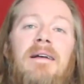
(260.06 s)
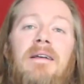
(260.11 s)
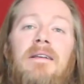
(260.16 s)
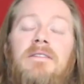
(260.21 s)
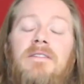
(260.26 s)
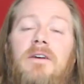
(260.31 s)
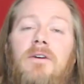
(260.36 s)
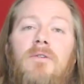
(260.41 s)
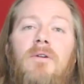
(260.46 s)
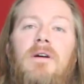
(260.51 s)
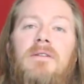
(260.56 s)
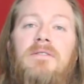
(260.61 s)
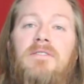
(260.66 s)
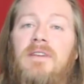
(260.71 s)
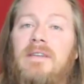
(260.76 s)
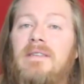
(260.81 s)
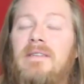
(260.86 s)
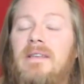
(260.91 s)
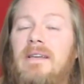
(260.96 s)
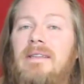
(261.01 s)
so
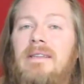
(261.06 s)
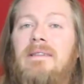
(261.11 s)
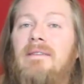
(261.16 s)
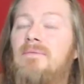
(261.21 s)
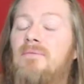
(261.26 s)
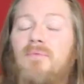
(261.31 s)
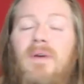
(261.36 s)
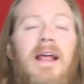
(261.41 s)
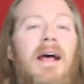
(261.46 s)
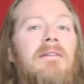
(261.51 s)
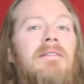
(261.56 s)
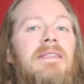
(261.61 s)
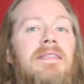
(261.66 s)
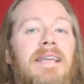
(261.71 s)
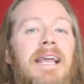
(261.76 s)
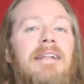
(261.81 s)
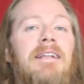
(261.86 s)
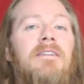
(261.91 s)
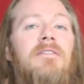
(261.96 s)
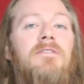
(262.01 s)
just without
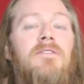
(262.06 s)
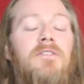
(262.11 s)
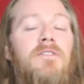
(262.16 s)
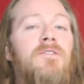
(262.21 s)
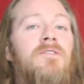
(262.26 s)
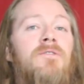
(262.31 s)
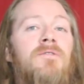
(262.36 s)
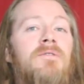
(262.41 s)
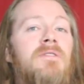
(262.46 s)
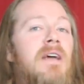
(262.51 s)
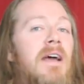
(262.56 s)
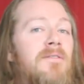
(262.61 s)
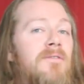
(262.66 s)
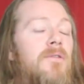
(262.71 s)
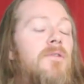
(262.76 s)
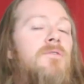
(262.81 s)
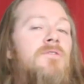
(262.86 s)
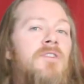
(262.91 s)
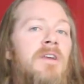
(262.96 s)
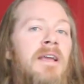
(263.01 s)
getting too
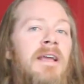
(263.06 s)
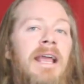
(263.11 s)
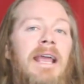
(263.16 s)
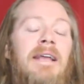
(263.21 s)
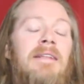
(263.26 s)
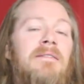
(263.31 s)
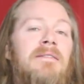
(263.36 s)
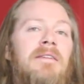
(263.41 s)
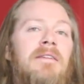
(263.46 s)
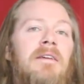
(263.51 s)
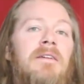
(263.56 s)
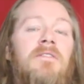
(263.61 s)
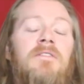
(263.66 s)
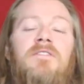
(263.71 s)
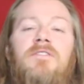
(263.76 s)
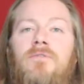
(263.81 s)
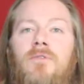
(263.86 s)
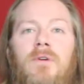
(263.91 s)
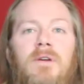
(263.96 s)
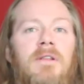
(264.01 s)
divulging into the
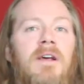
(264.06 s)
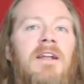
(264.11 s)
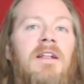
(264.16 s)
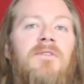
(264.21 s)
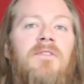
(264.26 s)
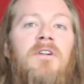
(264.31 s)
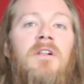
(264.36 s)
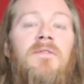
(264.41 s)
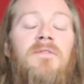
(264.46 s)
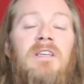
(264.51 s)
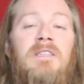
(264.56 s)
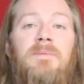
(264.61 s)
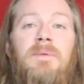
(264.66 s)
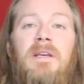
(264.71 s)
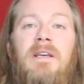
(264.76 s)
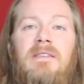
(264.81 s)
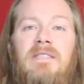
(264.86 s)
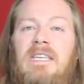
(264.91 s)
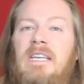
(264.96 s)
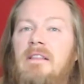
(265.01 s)
storyline of all of this,
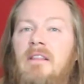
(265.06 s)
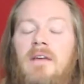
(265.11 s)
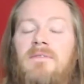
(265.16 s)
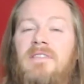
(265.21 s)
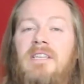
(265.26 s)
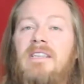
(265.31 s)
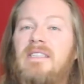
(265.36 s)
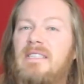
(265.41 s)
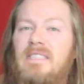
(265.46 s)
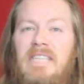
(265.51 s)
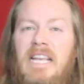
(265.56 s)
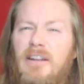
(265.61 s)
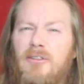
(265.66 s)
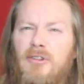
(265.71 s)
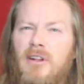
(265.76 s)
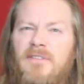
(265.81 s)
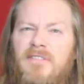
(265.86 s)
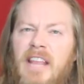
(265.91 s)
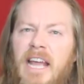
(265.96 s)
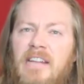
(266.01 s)
because he loves his
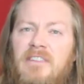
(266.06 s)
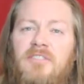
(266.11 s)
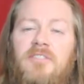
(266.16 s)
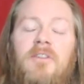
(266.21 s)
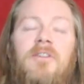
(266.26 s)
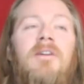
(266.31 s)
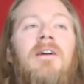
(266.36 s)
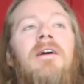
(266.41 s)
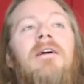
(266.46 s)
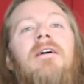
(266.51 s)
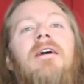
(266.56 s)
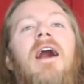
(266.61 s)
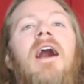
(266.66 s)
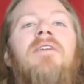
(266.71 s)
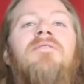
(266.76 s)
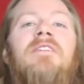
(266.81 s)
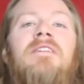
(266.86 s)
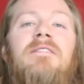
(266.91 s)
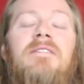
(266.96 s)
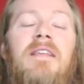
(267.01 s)
secretive nature,
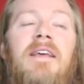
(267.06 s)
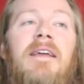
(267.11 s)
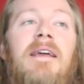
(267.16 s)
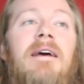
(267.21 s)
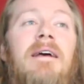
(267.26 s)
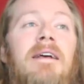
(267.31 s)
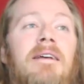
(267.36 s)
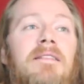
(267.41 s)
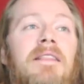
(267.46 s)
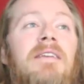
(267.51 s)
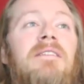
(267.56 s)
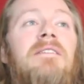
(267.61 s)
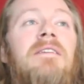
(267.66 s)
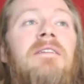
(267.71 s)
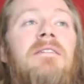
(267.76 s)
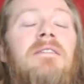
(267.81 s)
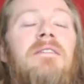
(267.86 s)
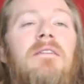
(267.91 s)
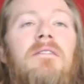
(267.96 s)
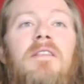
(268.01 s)
obviously, this
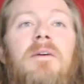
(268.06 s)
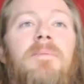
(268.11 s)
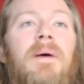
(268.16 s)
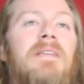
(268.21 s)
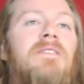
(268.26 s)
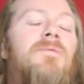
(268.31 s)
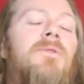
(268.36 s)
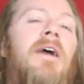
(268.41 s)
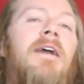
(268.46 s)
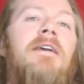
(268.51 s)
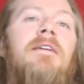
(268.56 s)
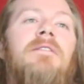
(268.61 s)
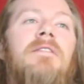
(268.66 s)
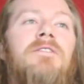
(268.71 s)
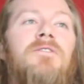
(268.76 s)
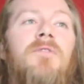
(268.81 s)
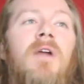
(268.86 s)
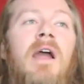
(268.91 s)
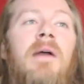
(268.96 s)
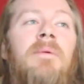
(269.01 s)
is the best way I can
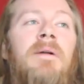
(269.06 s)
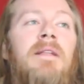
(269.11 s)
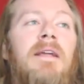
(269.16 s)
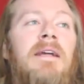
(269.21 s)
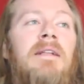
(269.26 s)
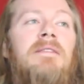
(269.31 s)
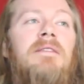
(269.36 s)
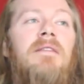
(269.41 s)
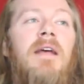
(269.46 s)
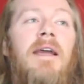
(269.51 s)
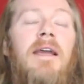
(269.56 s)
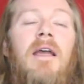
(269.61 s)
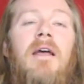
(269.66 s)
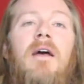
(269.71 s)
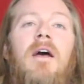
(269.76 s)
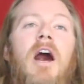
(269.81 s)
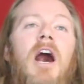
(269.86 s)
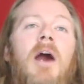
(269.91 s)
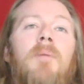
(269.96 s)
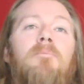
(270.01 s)
describe it. It's like
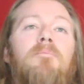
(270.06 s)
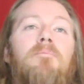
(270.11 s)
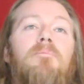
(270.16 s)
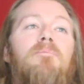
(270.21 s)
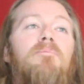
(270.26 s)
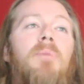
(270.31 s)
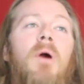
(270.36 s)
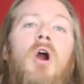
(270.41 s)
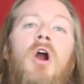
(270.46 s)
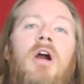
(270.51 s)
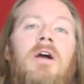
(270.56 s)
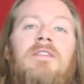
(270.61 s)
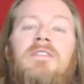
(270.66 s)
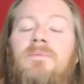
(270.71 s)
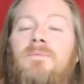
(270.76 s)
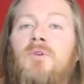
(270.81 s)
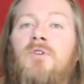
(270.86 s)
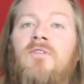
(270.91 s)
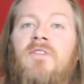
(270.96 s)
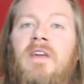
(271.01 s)
a
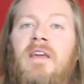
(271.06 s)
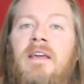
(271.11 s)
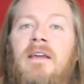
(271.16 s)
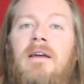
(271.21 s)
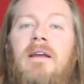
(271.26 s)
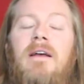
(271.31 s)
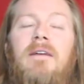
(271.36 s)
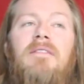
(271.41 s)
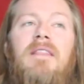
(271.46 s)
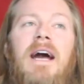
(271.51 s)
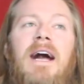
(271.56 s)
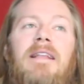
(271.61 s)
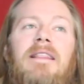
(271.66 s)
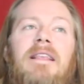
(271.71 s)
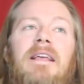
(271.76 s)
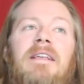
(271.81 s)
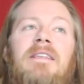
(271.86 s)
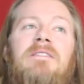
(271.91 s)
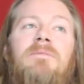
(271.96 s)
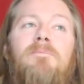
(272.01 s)
Bond movie
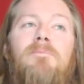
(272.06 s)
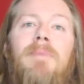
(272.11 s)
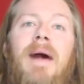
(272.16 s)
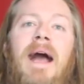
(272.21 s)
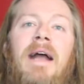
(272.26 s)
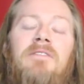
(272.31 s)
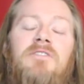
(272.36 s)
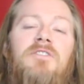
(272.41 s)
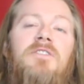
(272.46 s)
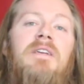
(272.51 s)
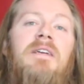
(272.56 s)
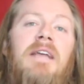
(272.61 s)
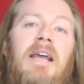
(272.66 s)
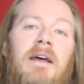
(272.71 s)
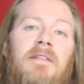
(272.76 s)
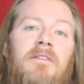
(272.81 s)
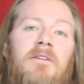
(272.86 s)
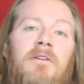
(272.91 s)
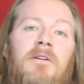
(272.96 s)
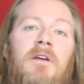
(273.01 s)
that is mashed
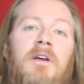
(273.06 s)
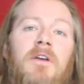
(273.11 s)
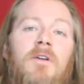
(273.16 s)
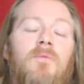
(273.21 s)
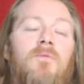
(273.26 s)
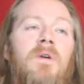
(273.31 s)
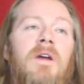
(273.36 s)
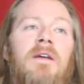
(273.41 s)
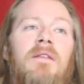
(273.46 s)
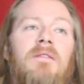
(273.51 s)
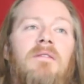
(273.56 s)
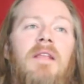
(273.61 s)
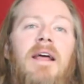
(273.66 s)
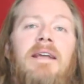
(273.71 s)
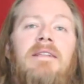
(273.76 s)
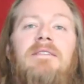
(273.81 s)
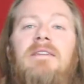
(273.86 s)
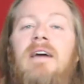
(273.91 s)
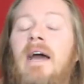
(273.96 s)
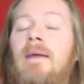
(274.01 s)
together with
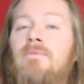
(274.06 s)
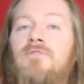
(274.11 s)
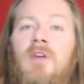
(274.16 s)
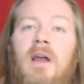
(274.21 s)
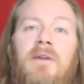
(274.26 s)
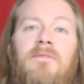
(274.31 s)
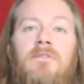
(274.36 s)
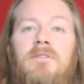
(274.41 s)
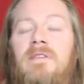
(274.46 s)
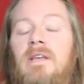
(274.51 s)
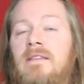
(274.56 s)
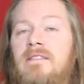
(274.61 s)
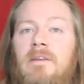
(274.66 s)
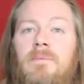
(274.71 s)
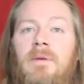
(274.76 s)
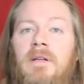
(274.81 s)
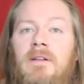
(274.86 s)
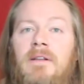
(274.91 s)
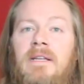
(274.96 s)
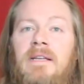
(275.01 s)
time travel
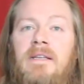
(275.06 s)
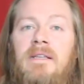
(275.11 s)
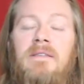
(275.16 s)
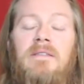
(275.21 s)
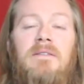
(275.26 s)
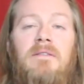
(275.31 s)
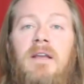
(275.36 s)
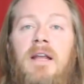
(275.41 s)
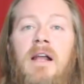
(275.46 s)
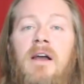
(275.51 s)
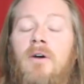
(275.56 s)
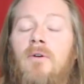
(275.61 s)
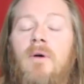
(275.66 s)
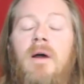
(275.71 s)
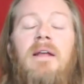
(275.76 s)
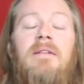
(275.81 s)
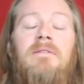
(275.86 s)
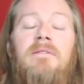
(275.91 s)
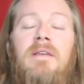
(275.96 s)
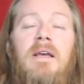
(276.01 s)
sensibilities,
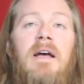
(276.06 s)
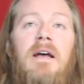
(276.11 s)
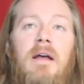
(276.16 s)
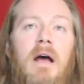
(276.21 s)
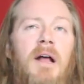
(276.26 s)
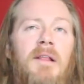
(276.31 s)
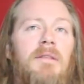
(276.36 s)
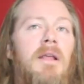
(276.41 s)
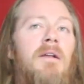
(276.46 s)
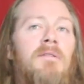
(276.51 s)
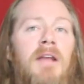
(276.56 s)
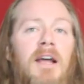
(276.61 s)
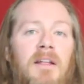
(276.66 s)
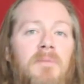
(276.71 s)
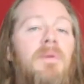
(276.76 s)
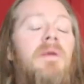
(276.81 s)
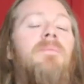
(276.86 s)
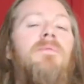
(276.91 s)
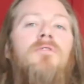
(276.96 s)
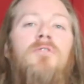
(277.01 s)
and a lot
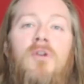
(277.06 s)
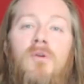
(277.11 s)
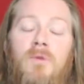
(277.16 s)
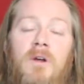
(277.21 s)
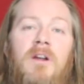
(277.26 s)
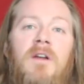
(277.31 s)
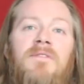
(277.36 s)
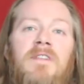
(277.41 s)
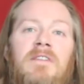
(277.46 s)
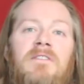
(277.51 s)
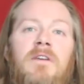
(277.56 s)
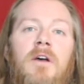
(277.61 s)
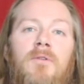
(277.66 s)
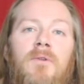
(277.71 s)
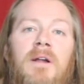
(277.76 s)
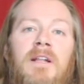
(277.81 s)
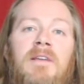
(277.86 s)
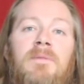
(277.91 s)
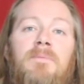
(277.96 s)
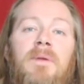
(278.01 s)
of people are aware of this
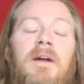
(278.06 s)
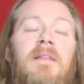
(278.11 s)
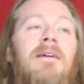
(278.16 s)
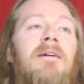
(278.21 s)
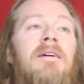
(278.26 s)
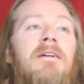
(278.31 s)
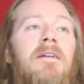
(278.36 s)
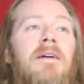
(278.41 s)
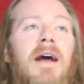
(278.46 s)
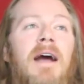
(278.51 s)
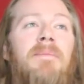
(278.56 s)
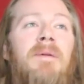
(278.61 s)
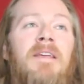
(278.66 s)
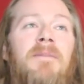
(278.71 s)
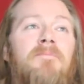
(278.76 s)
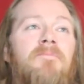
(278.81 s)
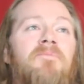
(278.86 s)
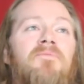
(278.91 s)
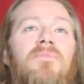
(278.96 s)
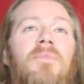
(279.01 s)
already, but I
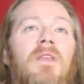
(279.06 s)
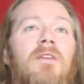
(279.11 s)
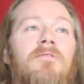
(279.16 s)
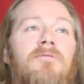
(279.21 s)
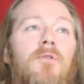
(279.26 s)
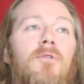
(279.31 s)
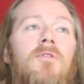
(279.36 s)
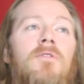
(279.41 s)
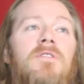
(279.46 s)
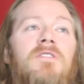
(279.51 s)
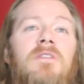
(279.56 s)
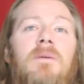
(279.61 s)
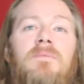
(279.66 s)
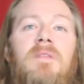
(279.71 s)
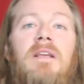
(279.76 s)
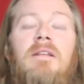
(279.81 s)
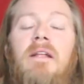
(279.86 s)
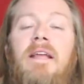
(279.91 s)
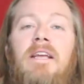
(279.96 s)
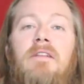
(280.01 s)
mean, for
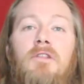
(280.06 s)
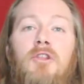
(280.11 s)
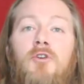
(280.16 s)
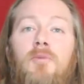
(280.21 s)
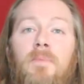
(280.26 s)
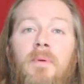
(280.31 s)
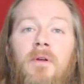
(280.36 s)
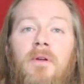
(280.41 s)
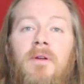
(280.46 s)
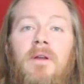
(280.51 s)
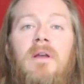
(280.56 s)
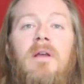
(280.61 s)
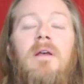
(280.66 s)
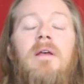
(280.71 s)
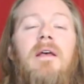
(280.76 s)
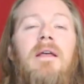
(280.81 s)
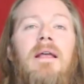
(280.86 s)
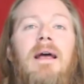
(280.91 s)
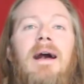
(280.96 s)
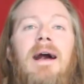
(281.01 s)
something like Looper,
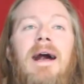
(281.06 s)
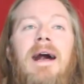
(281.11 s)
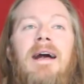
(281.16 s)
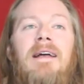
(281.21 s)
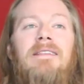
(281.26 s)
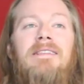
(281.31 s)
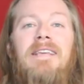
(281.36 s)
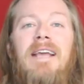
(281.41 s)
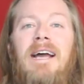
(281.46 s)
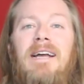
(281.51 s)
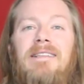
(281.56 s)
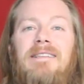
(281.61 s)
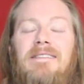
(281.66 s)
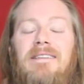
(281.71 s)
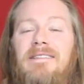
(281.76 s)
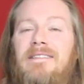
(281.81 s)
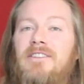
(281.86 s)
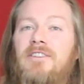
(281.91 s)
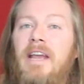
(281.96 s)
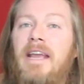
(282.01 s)

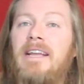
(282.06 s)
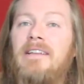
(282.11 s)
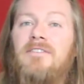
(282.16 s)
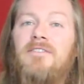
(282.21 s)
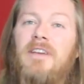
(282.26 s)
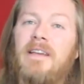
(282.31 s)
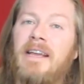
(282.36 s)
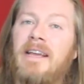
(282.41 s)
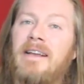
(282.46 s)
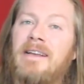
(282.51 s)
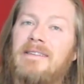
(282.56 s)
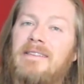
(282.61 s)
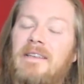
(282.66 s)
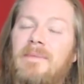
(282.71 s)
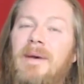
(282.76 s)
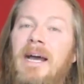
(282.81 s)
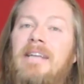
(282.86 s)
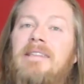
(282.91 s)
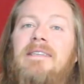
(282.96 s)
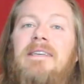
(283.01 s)
yet changing
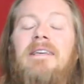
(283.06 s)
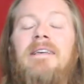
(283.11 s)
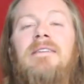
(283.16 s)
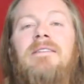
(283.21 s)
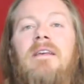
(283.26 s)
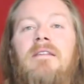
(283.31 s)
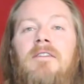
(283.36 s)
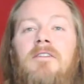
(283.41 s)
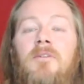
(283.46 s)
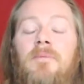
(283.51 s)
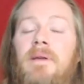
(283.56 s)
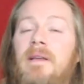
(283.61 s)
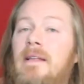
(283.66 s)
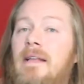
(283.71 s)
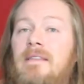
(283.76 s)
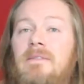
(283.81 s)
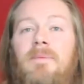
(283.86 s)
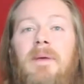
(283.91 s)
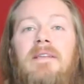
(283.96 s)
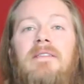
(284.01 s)
some ideas a little bit.
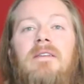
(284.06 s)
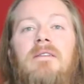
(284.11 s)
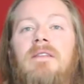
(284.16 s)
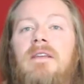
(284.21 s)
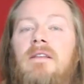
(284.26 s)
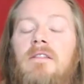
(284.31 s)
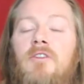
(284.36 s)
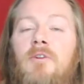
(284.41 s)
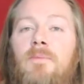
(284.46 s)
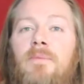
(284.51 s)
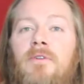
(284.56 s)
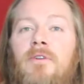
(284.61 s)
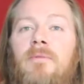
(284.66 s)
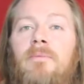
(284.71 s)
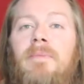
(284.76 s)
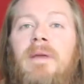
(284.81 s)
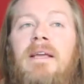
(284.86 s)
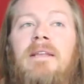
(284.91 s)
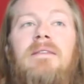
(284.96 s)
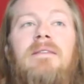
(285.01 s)
It's basically Looper
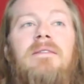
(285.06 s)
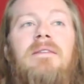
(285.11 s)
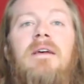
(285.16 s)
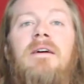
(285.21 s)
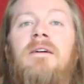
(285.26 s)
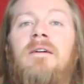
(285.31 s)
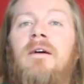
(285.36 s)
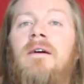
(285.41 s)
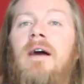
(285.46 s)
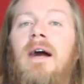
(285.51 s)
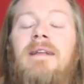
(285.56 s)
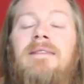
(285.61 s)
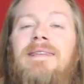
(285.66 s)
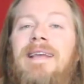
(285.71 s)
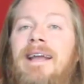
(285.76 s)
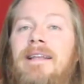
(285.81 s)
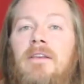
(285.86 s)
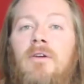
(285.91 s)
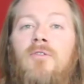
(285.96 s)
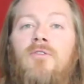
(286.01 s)
meets a
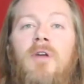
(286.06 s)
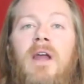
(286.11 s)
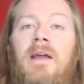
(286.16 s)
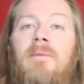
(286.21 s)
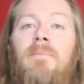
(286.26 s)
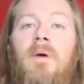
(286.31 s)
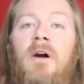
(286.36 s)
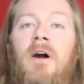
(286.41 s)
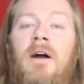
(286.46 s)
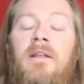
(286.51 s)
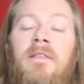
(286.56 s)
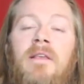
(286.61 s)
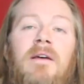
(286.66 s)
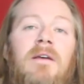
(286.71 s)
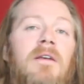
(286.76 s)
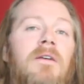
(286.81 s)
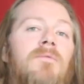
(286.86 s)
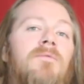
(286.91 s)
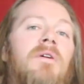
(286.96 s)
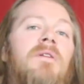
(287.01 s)
Daniel Craig Bond
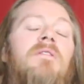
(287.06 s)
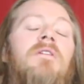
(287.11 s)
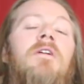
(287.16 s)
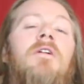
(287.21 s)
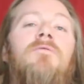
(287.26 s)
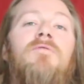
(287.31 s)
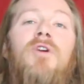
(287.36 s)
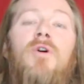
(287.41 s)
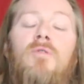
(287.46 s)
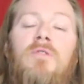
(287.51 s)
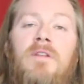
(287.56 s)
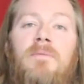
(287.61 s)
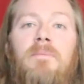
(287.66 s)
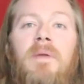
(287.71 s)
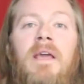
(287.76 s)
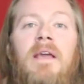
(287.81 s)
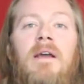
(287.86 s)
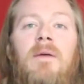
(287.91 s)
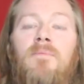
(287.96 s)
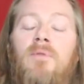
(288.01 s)
with, Nolan
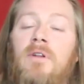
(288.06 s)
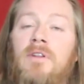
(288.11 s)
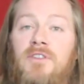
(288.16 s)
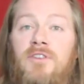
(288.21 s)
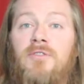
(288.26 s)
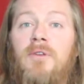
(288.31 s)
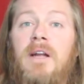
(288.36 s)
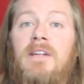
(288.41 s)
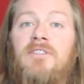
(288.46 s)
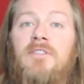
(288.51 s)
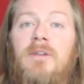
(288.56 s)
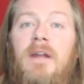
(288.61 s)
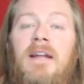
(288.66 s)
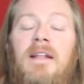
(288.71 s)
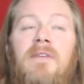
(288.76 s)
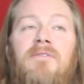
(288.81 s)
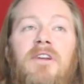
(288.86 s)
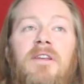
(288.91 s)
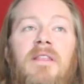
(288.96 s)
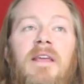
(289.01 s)
being a British director
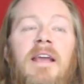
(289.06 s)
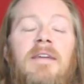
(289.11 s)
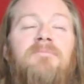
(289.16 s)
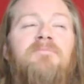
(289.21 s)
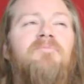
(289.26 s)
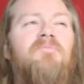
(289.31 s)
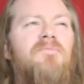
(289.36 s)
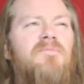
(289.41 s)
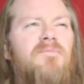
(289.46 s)
and everything.